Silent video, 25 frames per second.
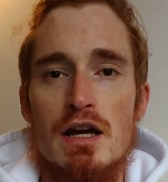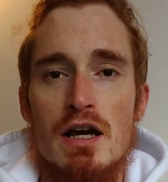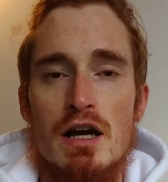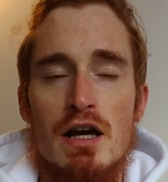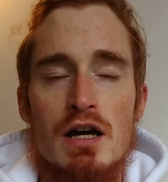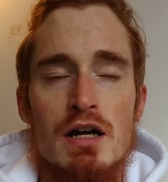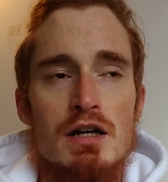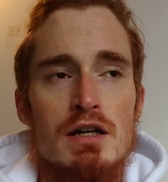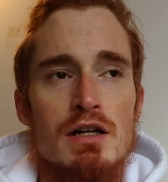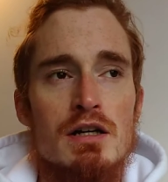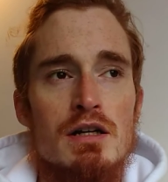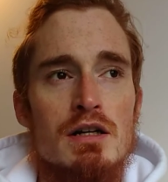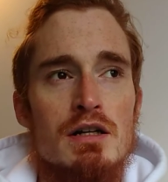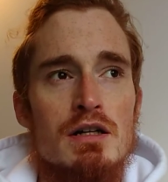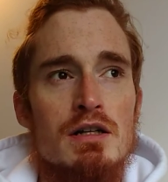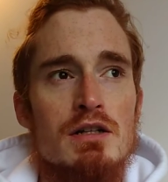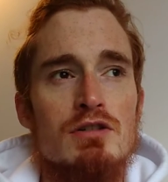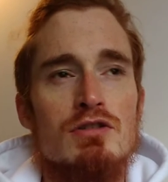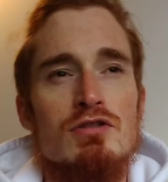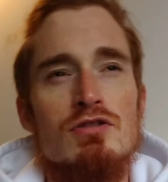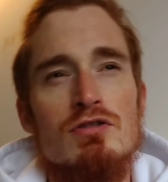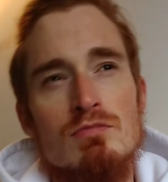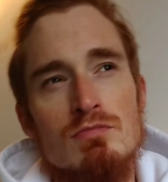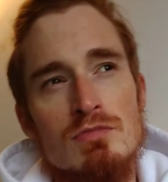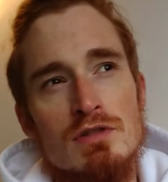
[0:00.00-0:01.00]
and
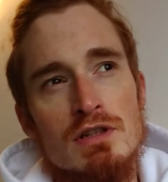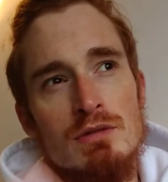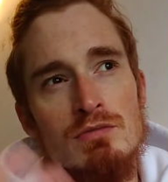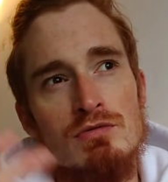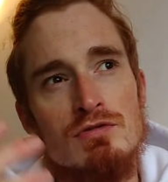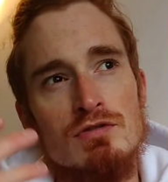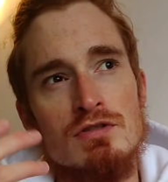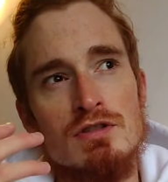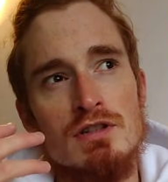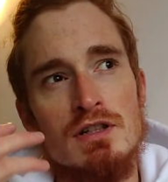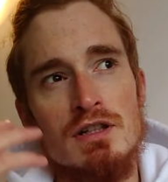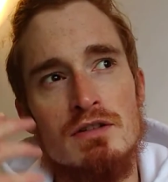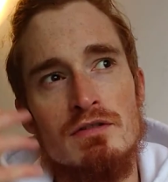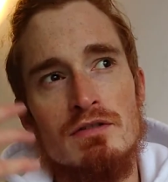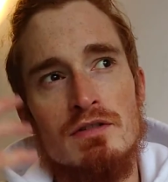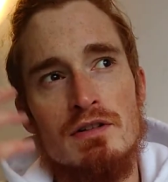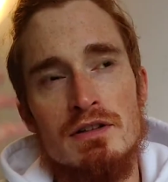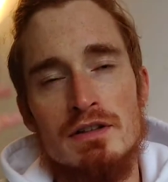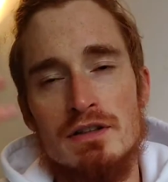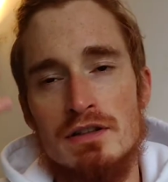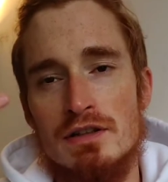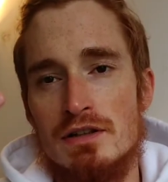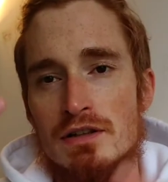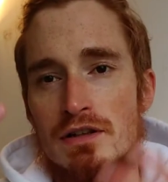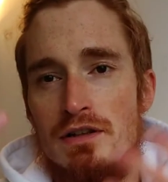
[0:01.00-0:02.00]
sometimes just kind of
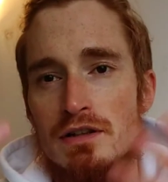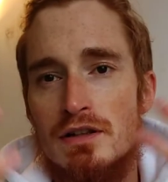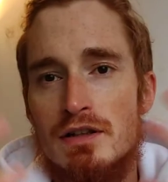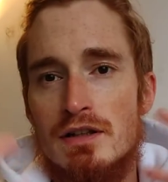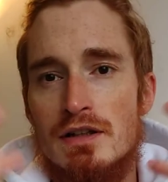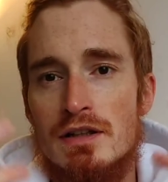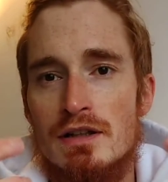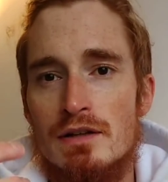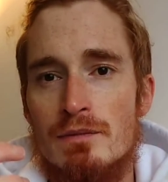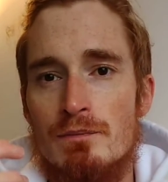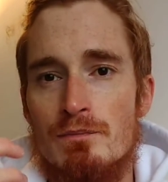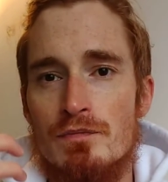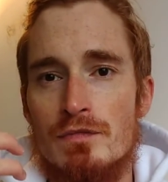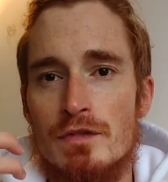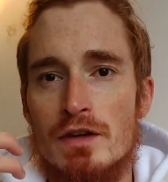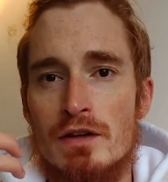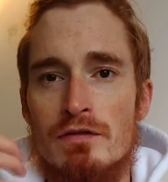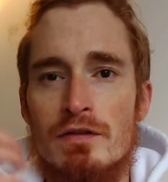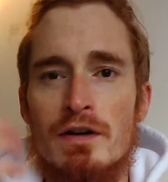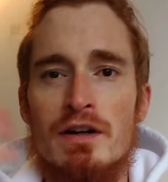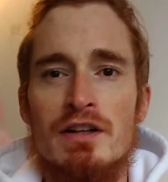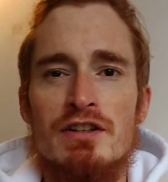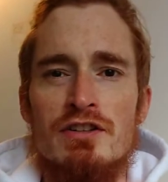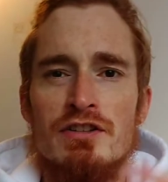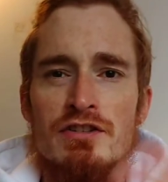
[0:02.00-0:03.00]
like
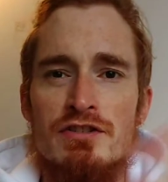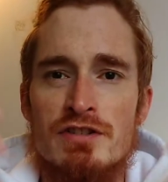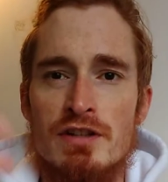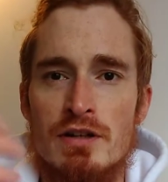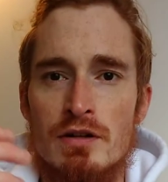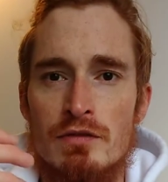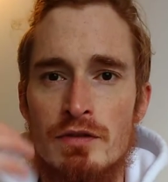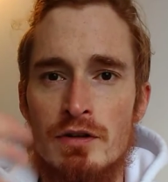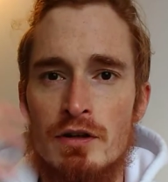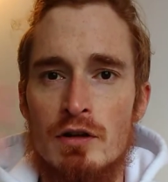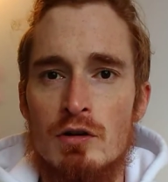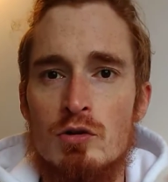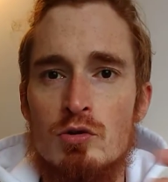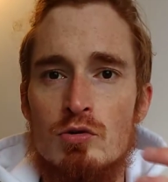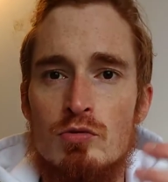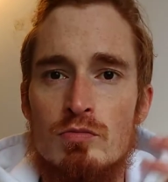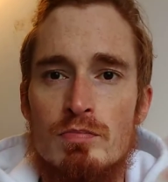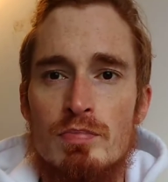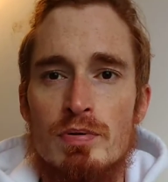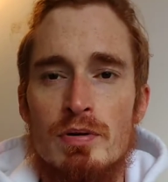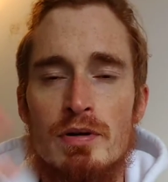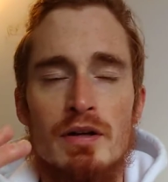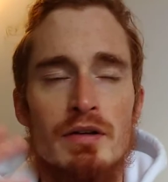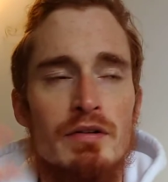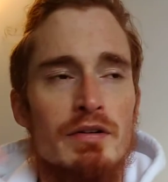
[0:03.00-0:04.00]
finding yourself in a loop
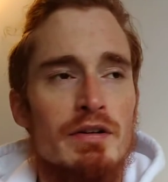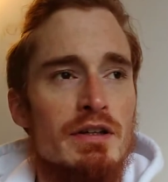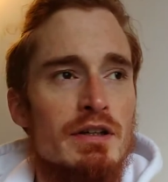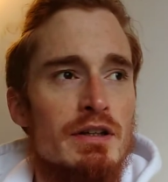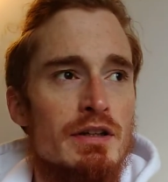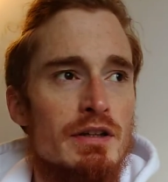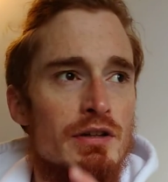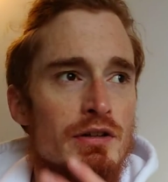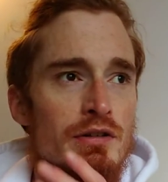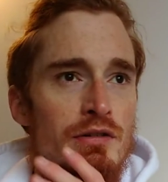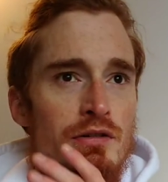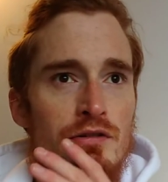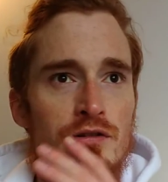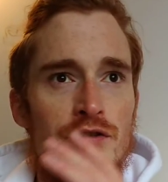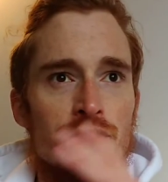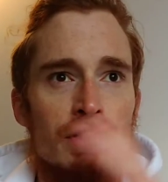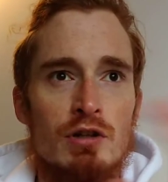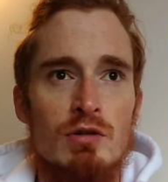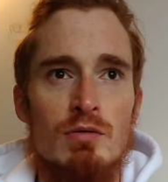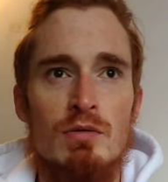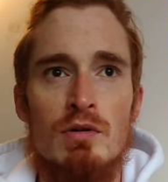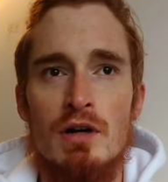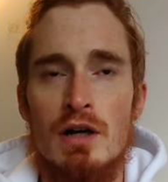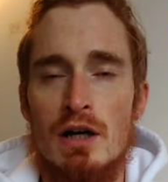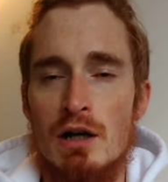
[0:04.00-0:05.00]
and thinking, you know
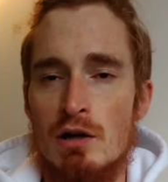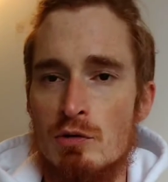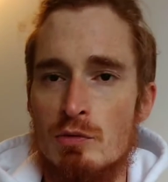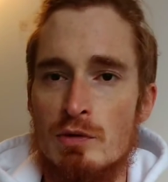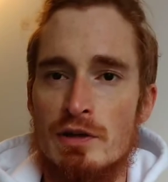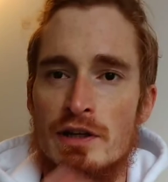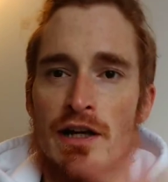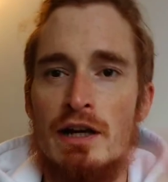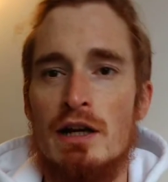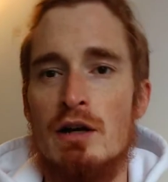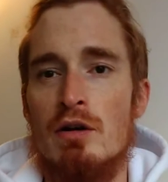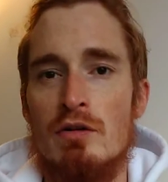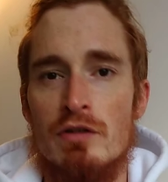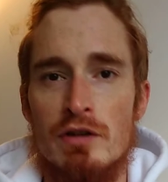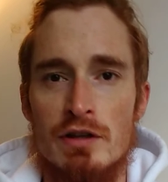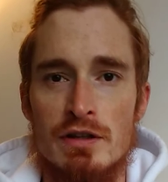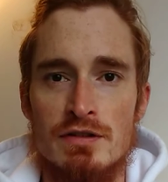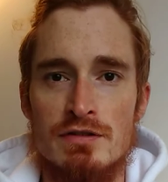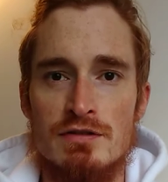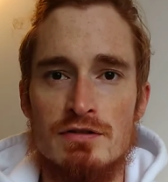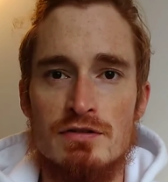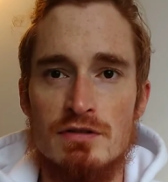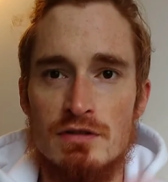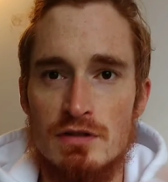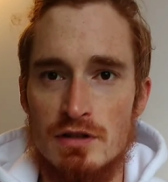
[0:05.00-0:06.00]
what, how do we get out of
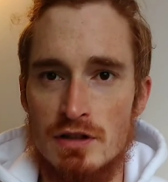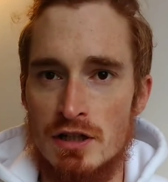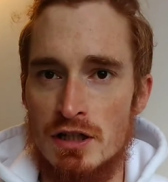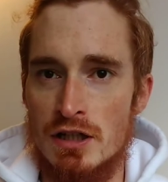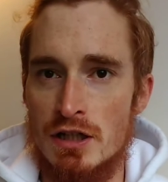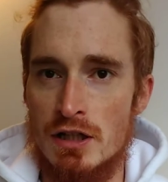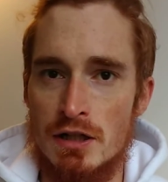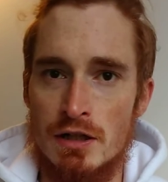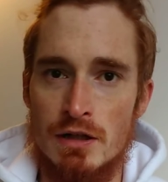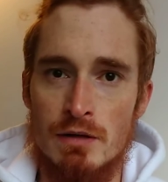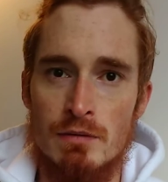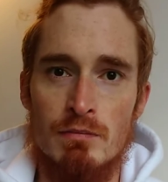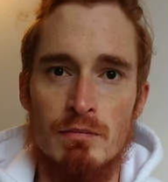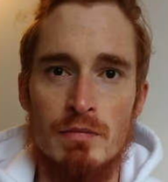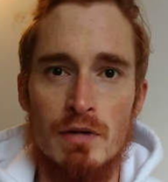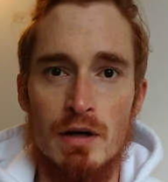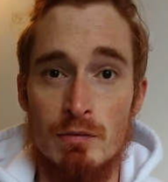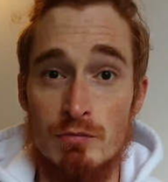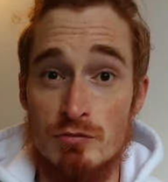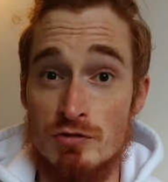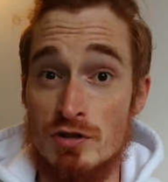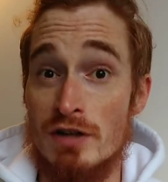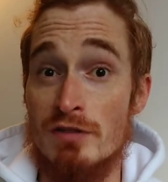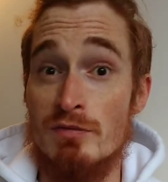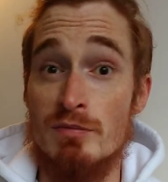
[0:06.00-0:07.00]
this? I'm
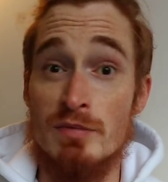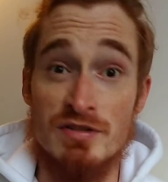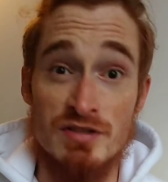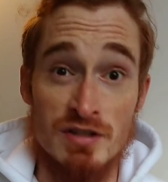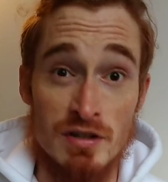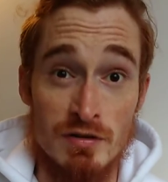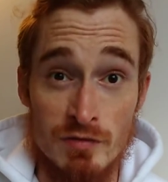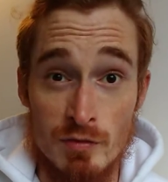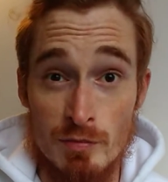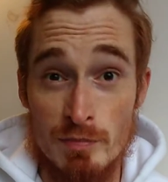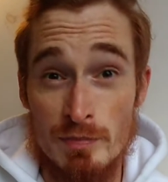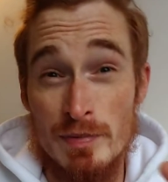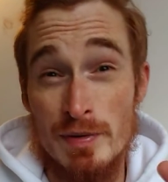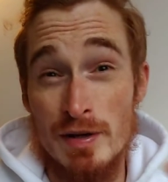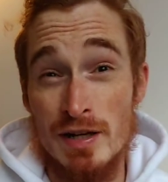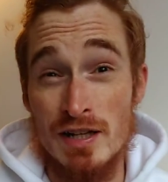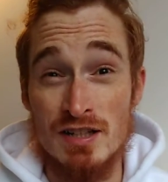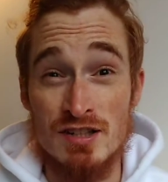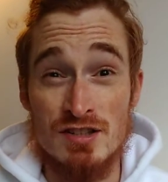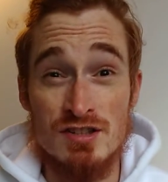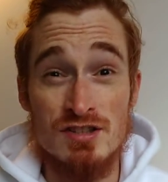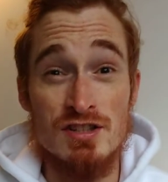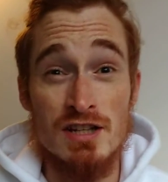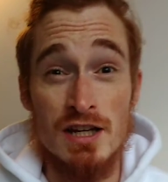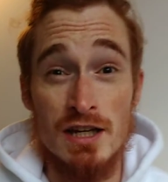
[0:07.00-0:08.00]
driving myself a bit
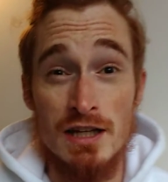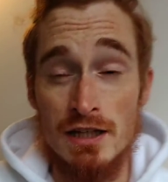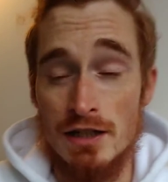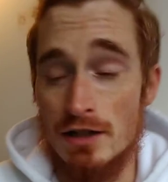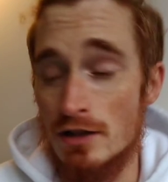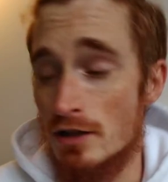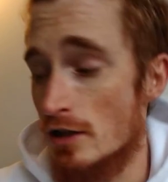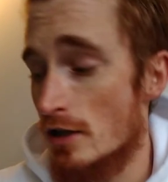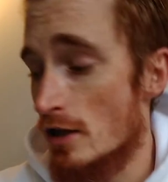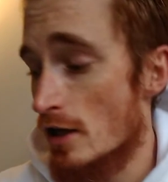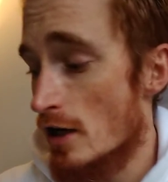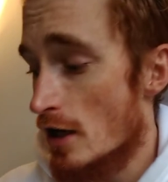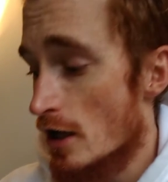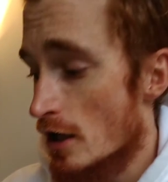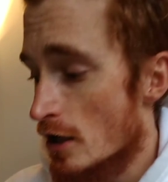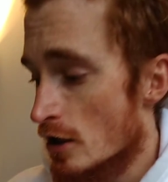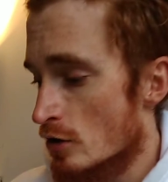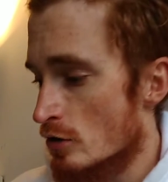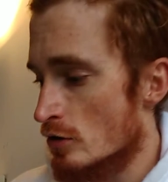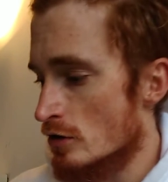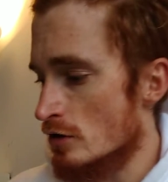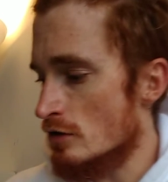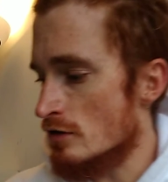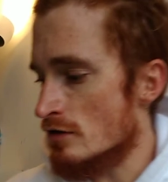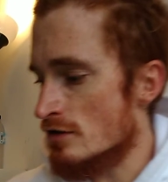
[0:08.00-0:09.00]
insane.
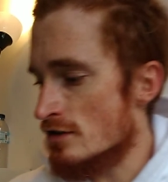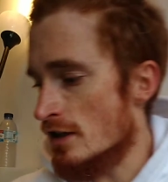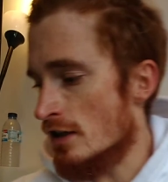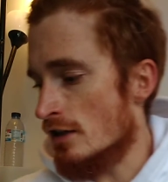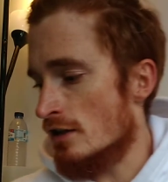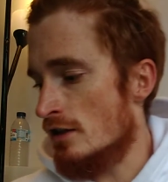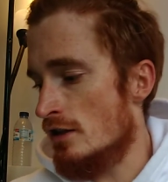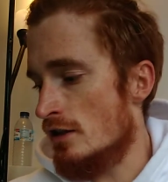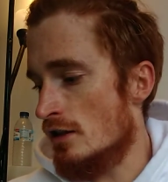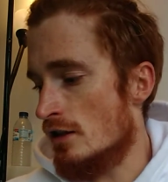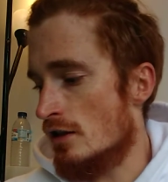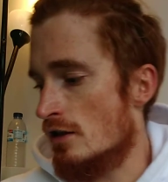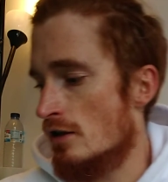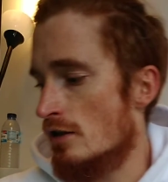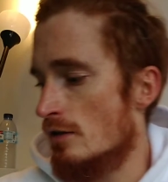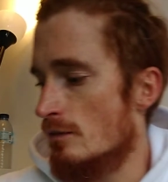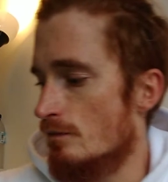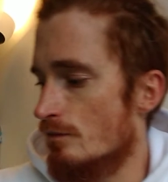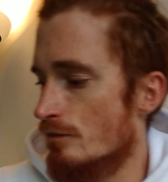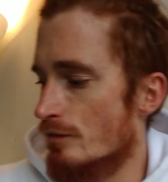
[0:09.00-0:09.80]
Good little technique